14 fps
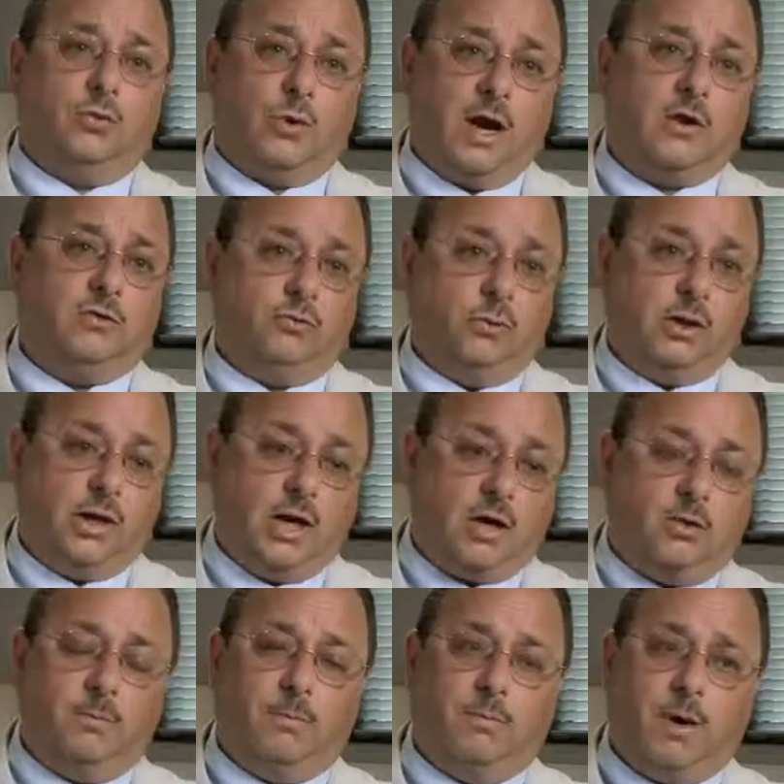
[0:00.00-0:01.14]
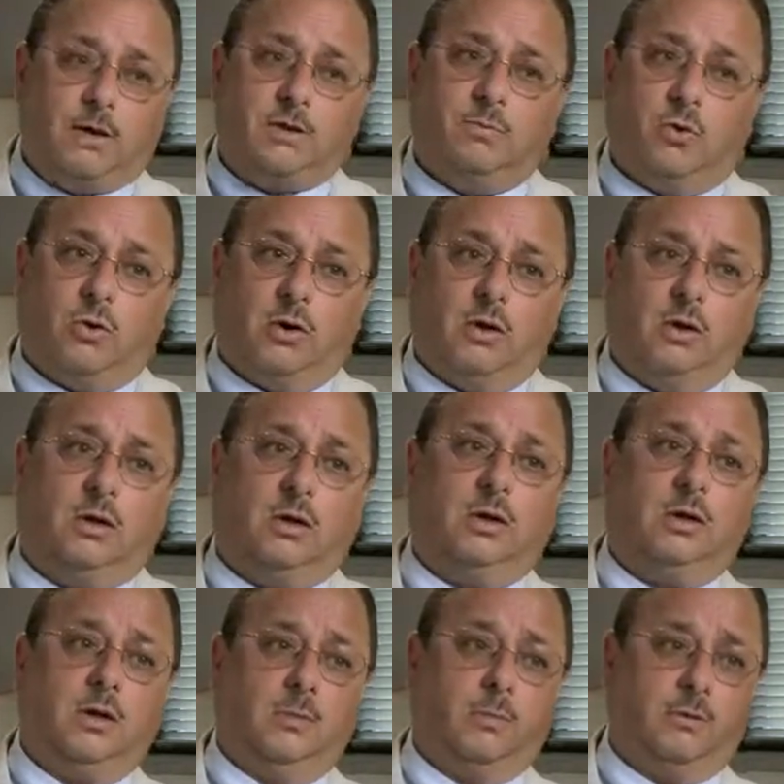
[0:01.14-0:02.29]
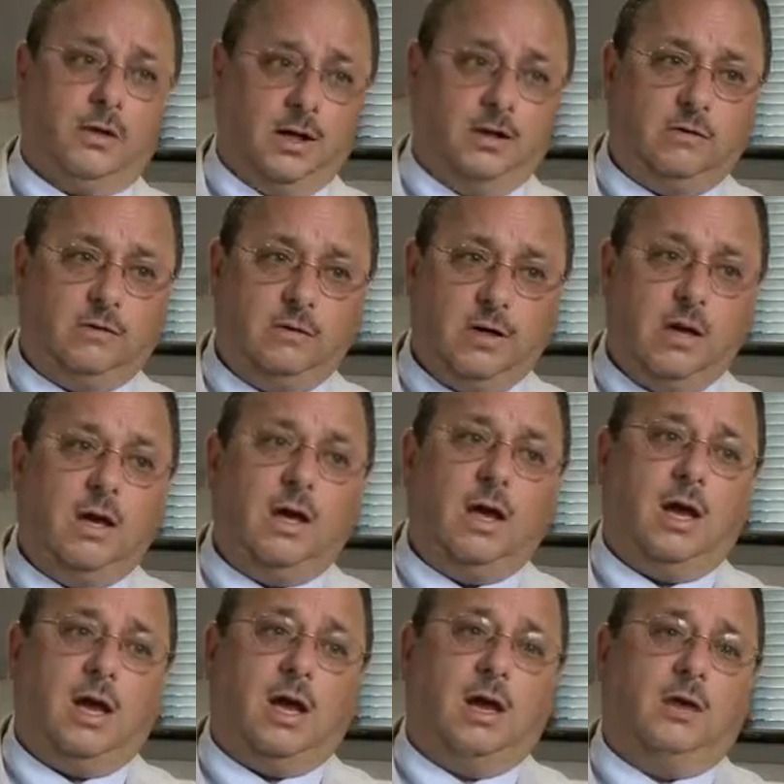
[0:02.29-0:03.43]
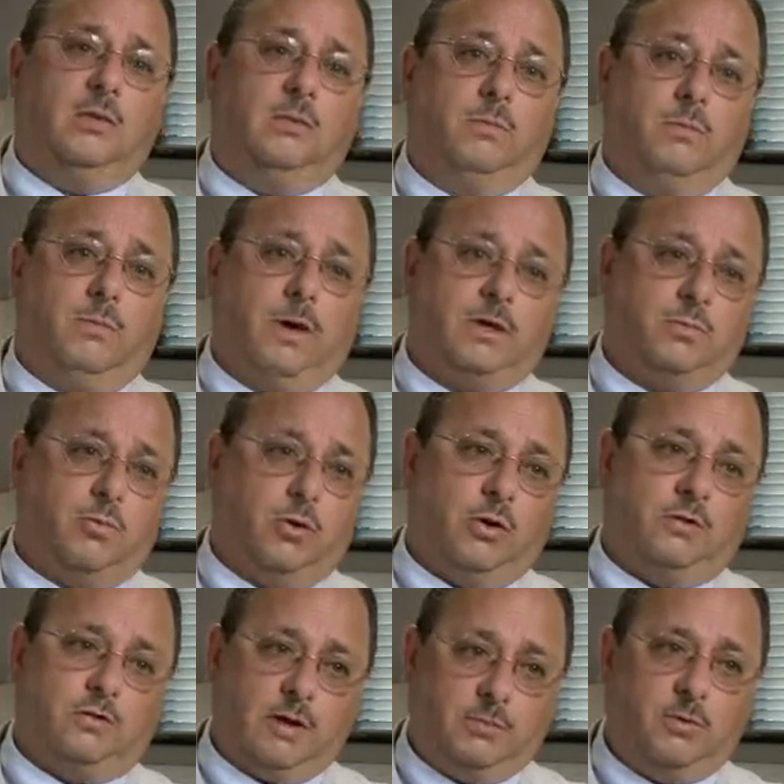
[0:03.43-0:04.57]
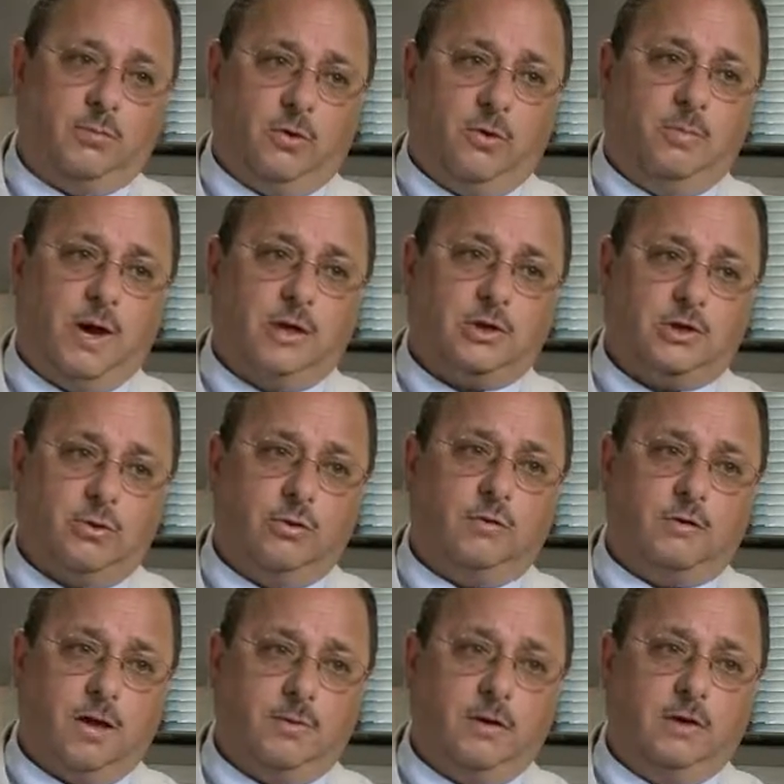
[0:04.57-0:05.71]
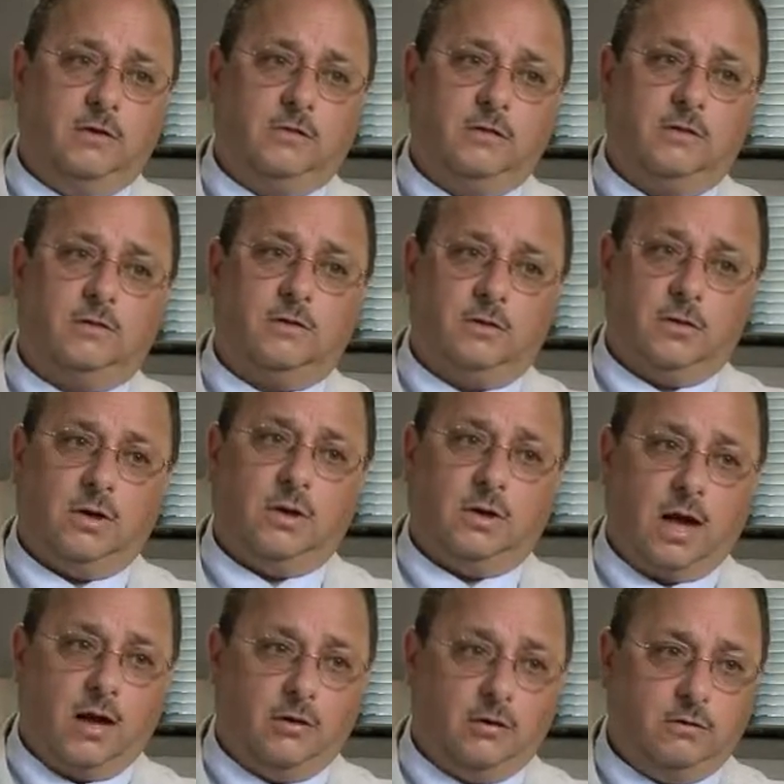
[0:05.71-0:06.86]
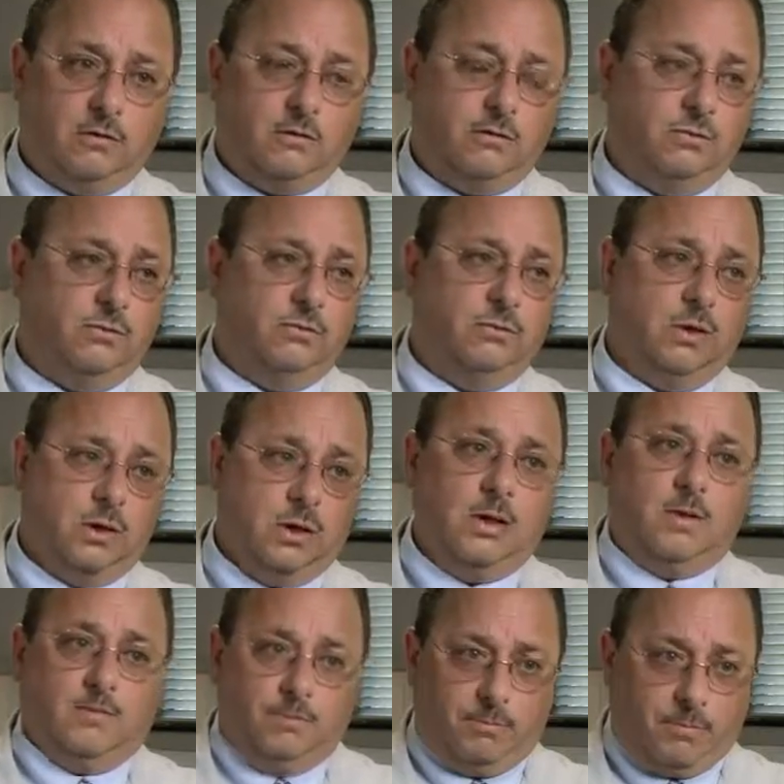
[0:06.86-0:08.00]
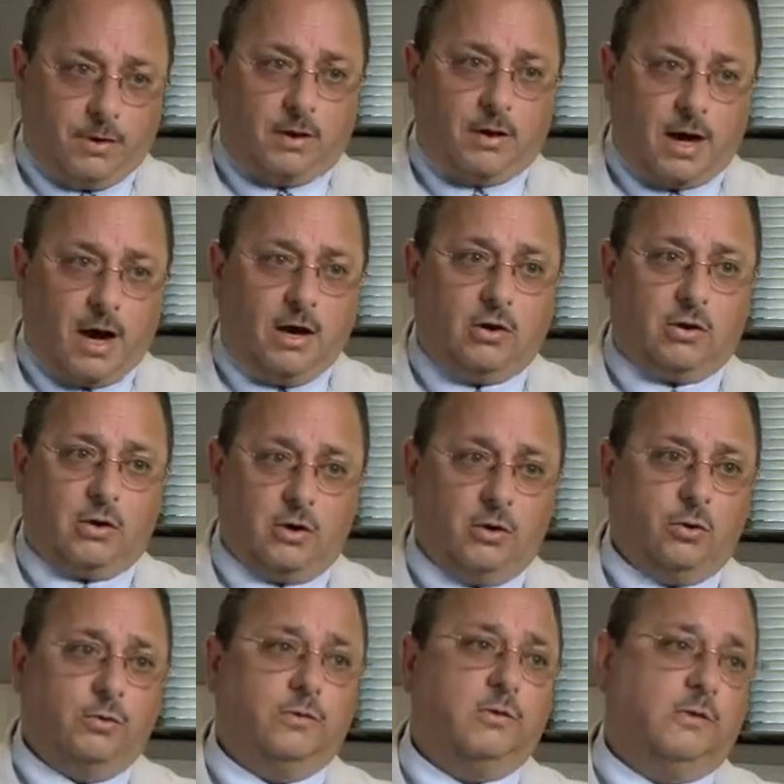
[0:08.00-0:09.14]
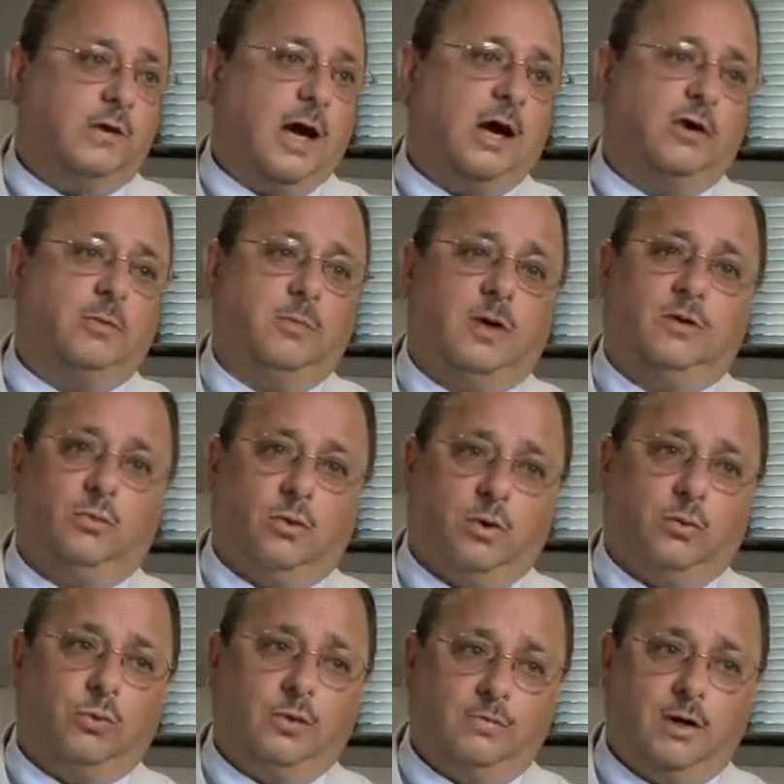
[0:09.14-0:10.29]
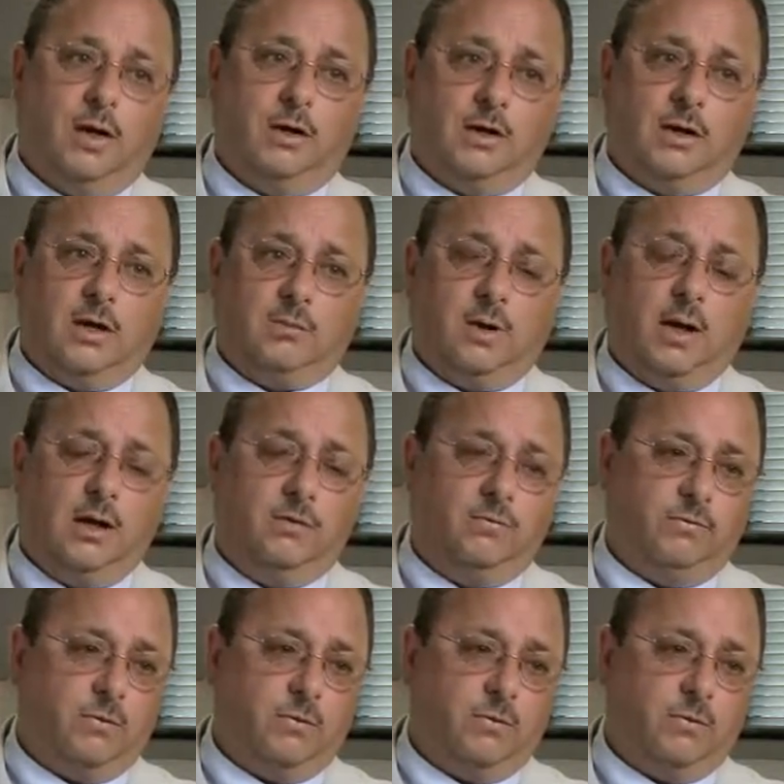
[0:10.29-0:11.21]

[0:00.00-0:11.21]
The records we get are much more complete and much more acceptable by insurance companies, and certainly allowed us to bill at higher codes and document the work we've done and get paid